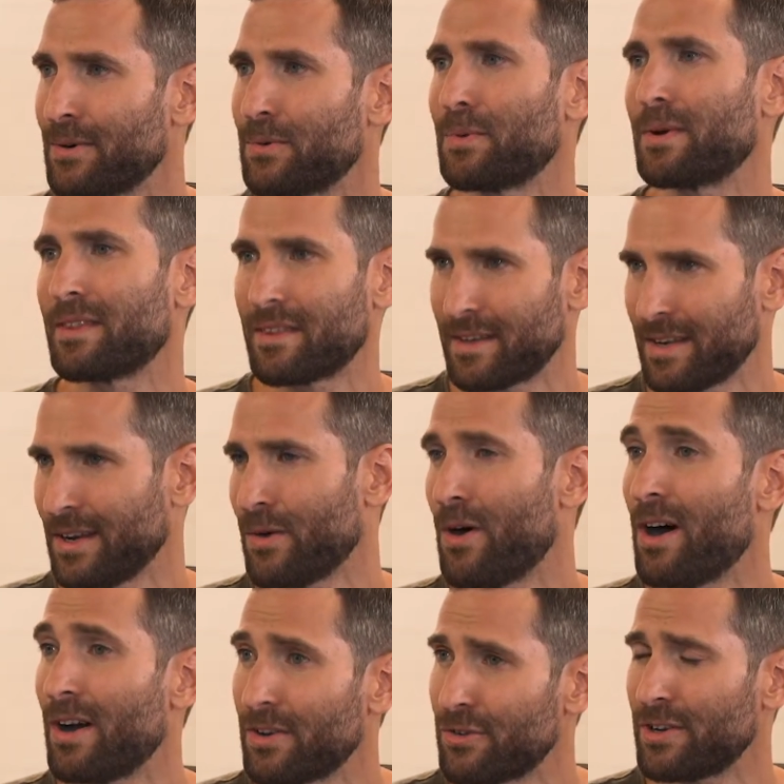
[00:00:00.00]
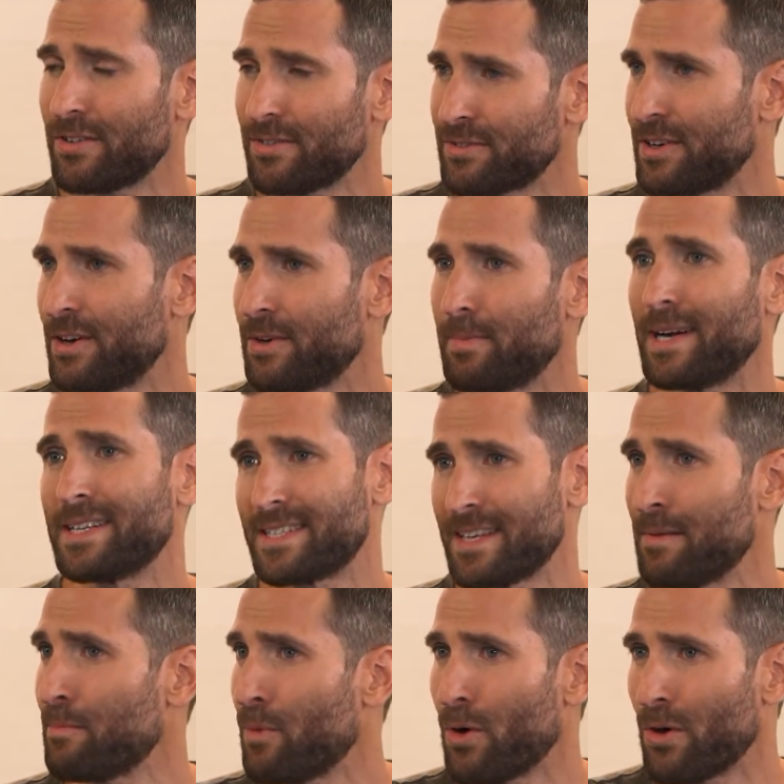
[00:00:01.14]
with hundreds of terabytes
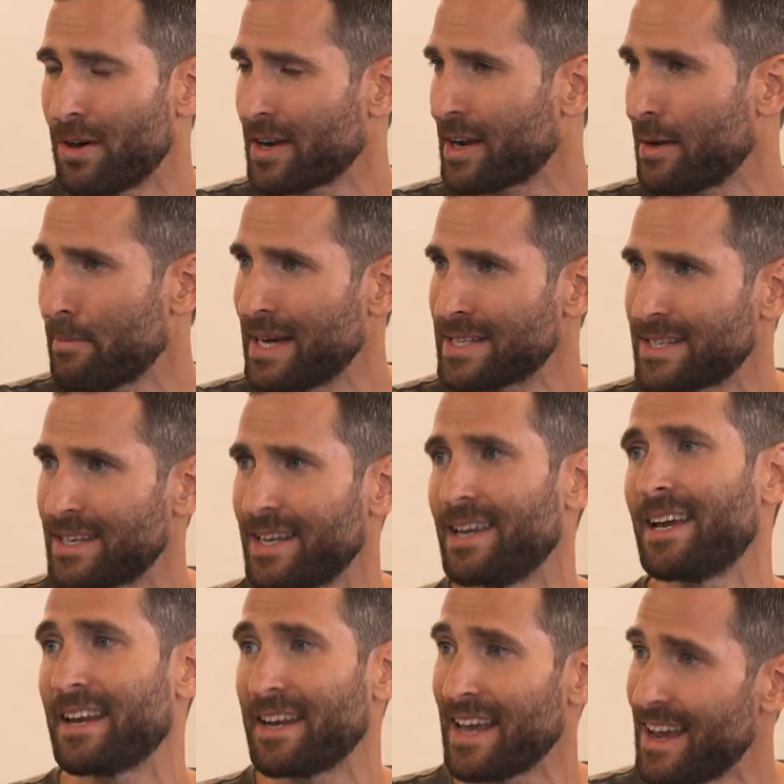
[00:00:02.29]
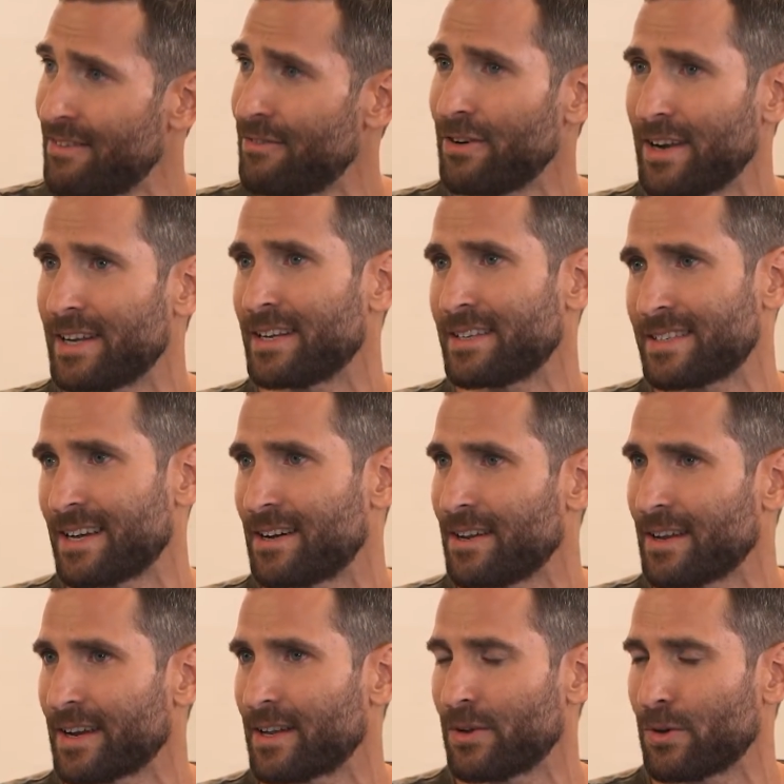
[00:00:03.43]
and more in capacity in every single
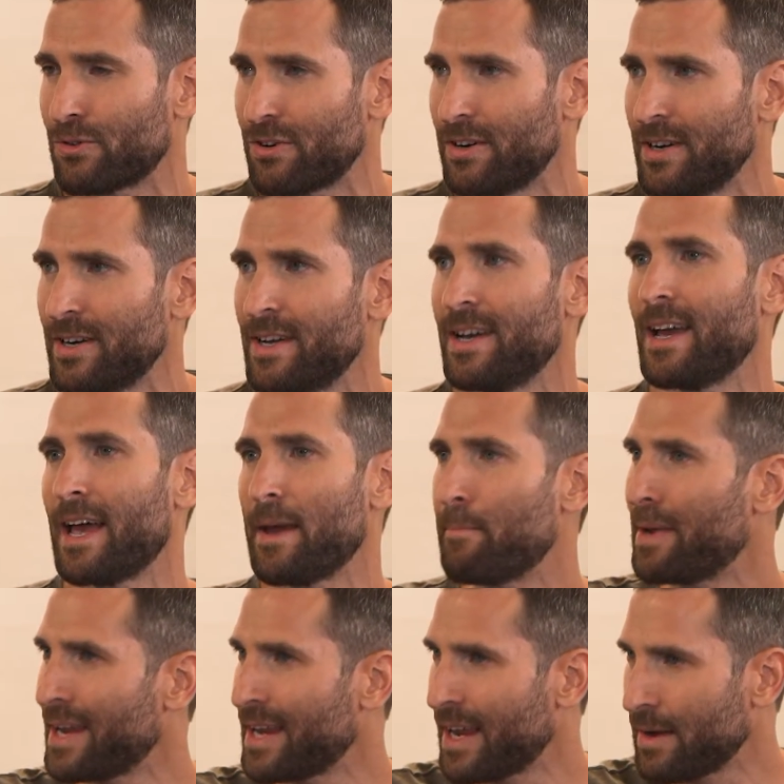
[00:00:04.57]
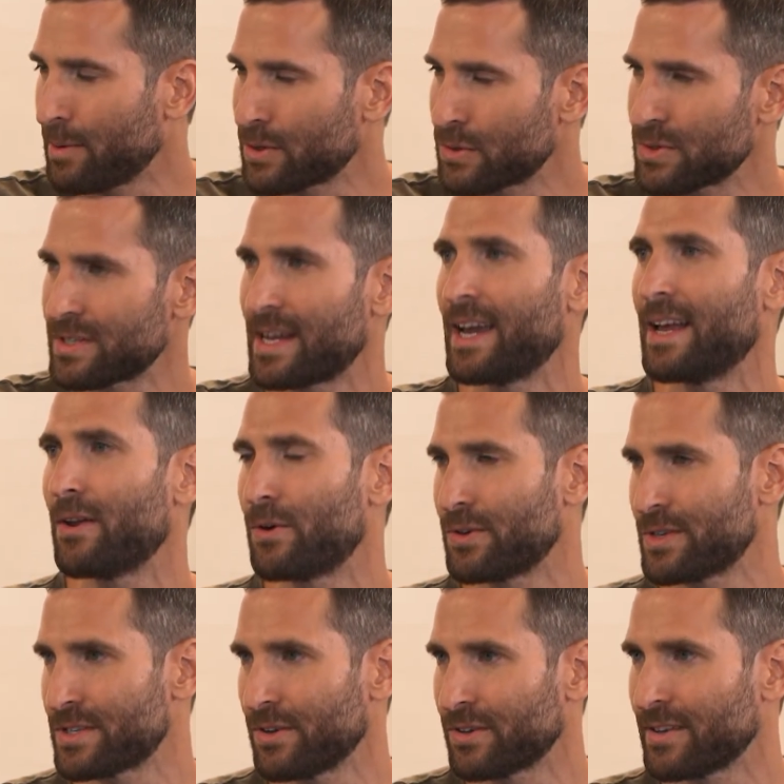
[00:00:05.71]
enclosure, and being able to scale
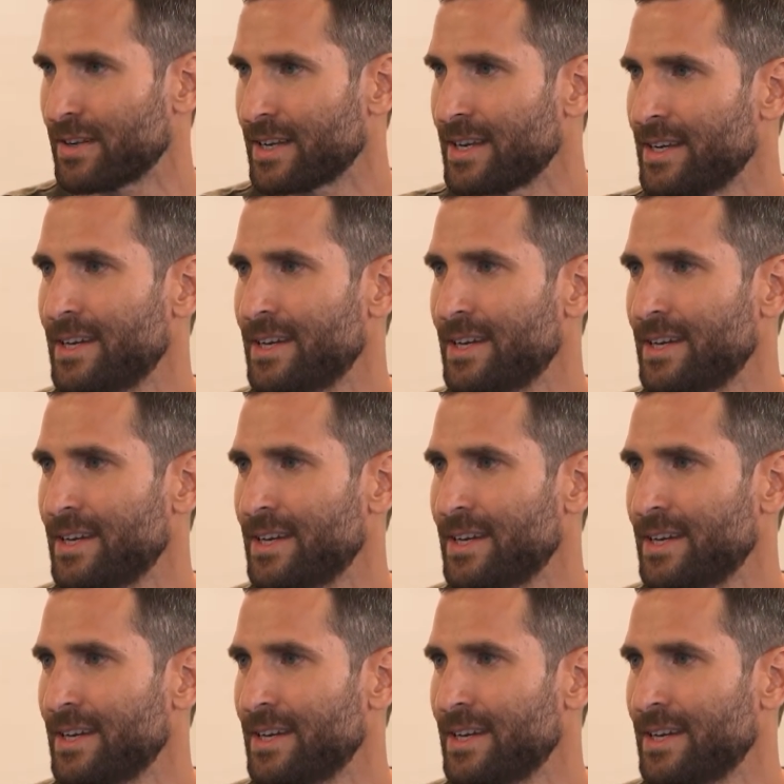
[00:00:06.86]
horizontally.